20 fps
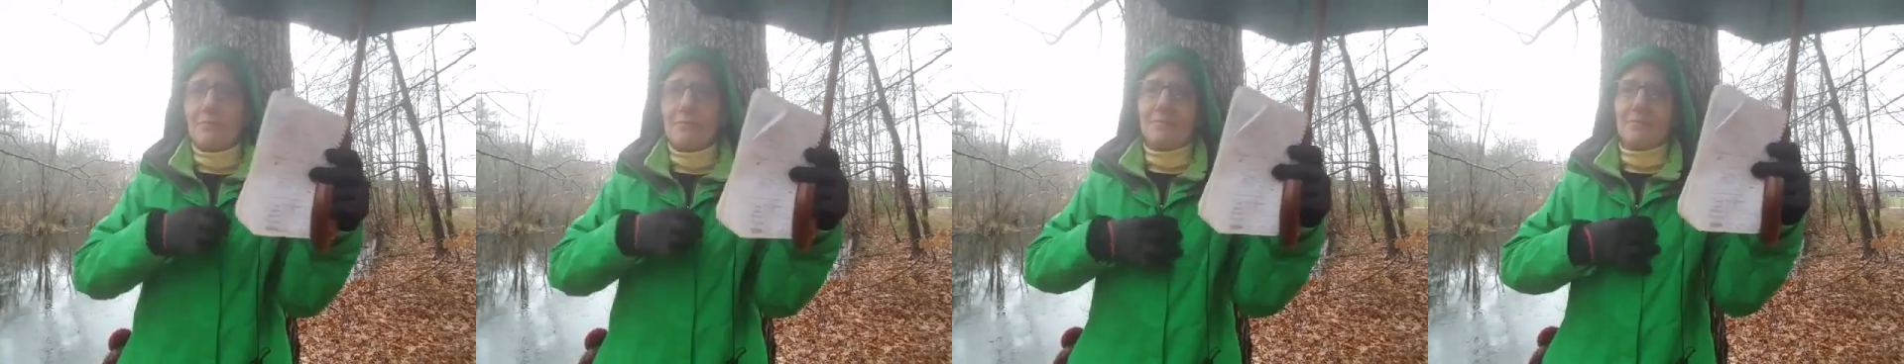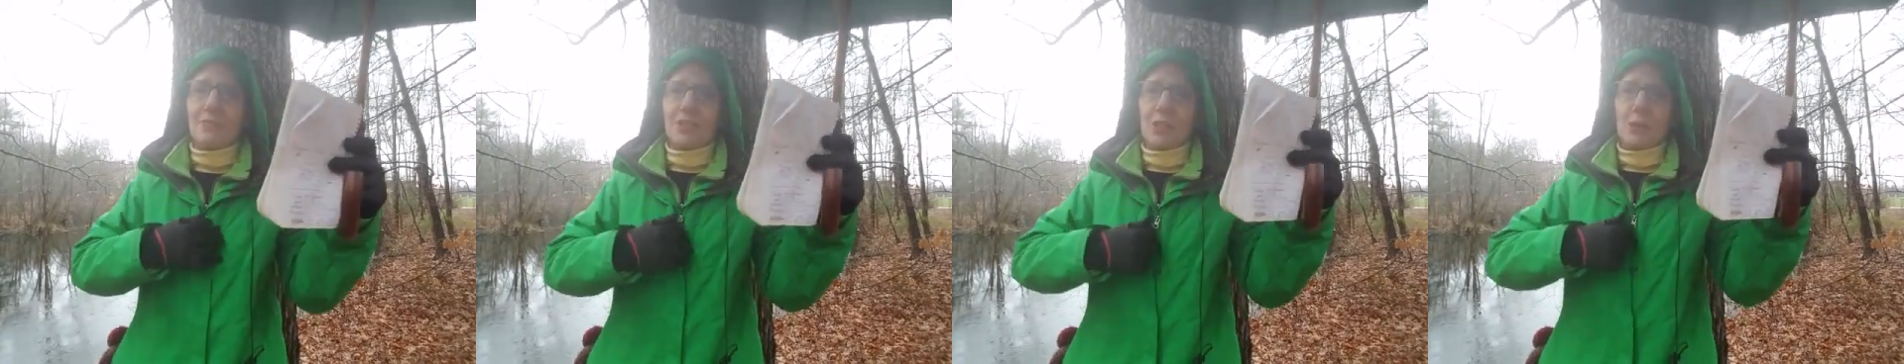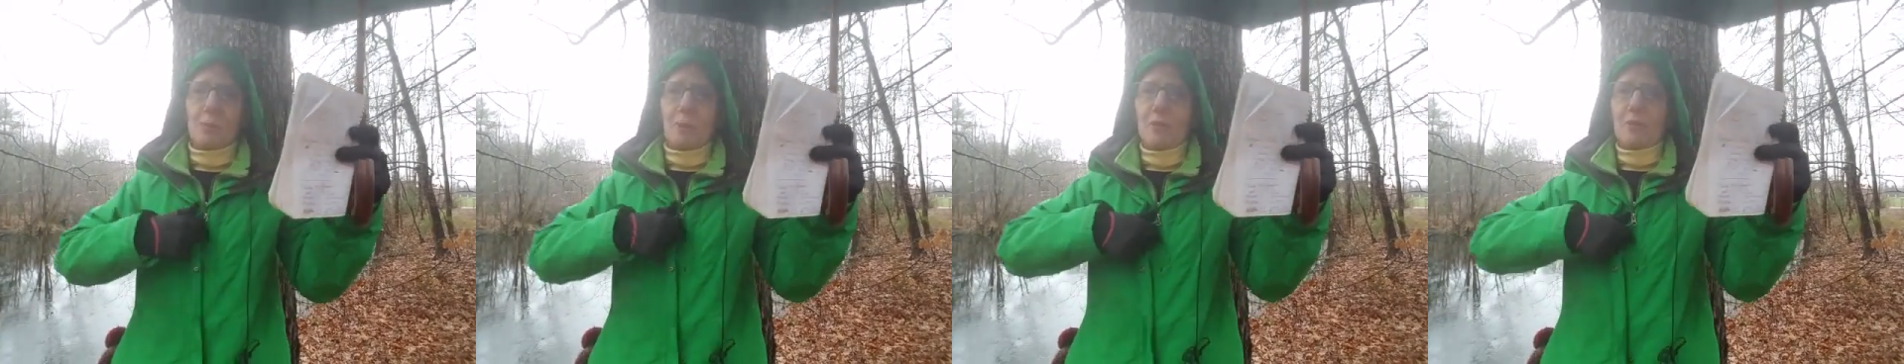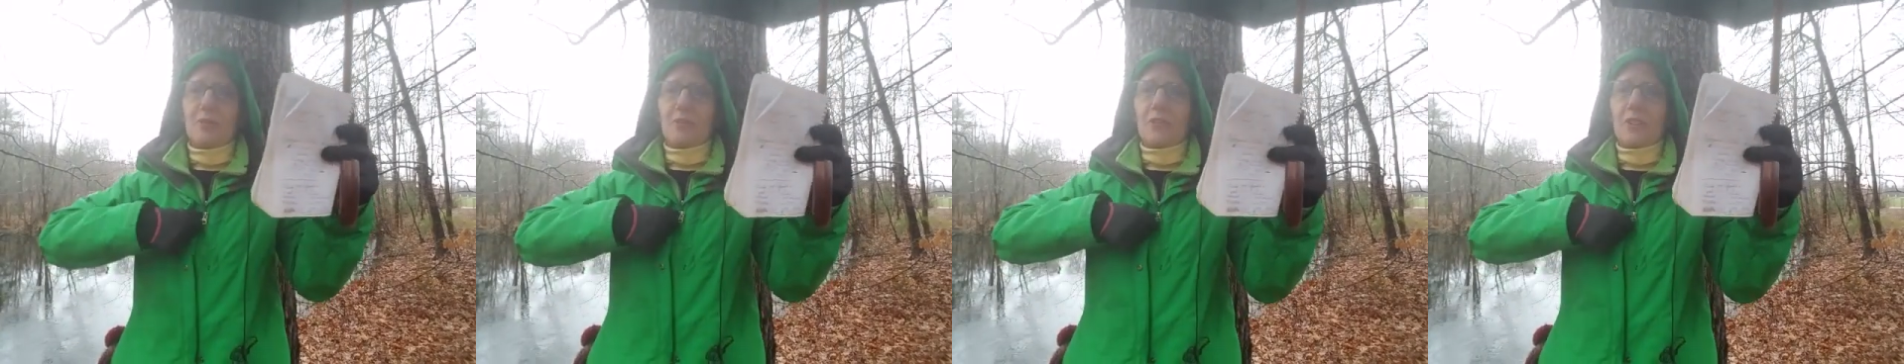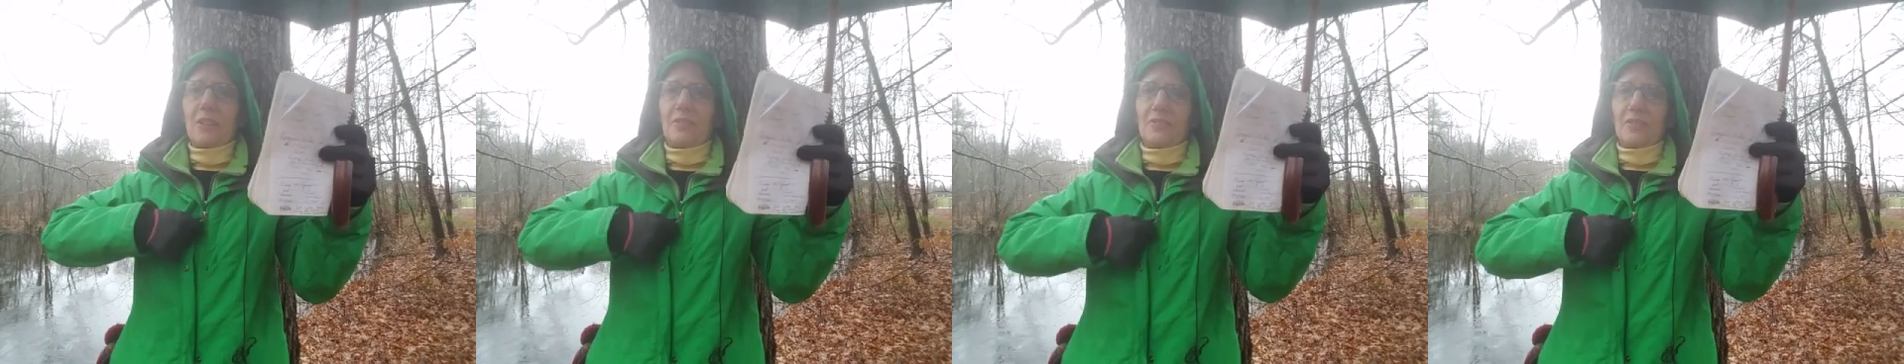Just before
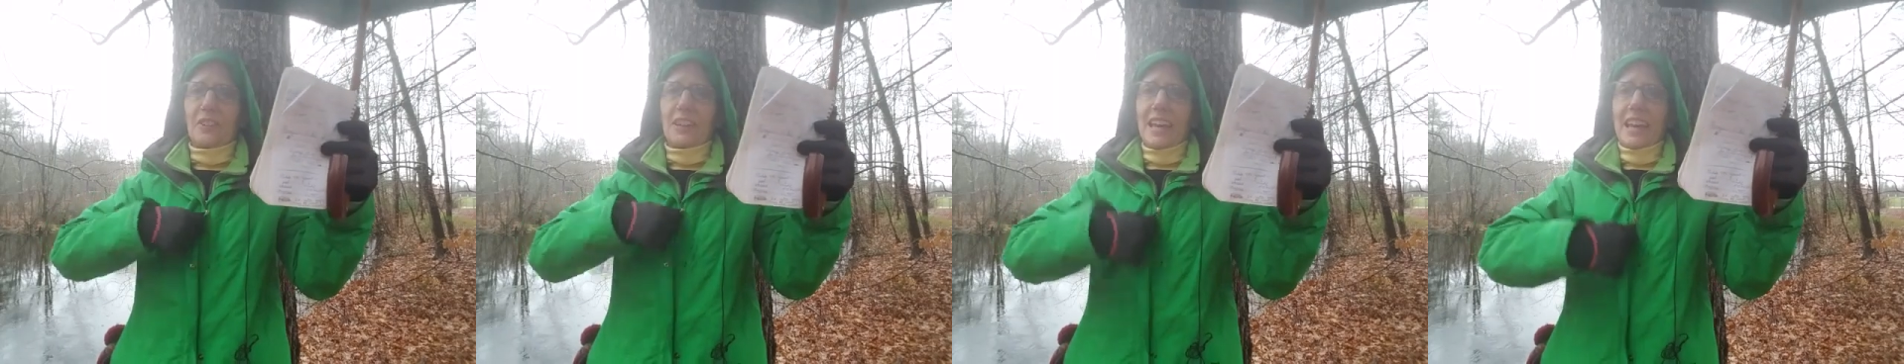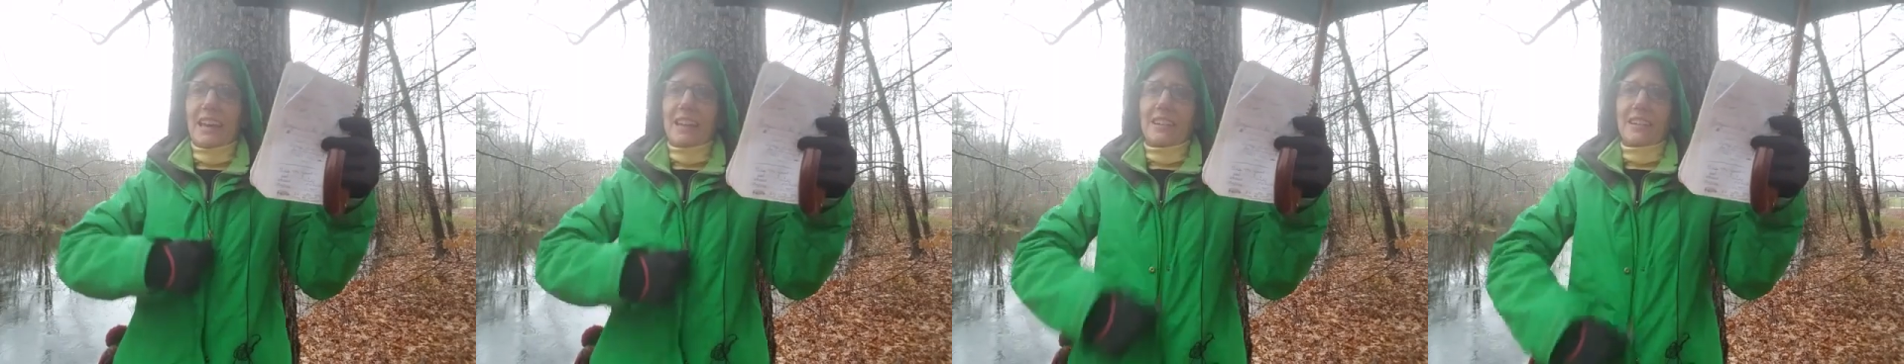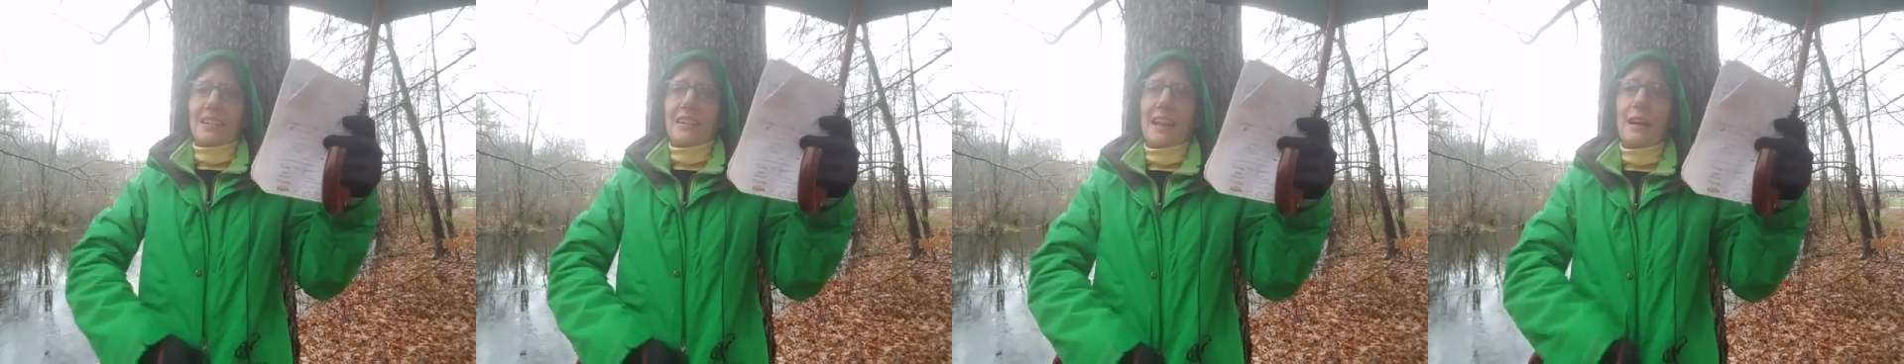I forget, I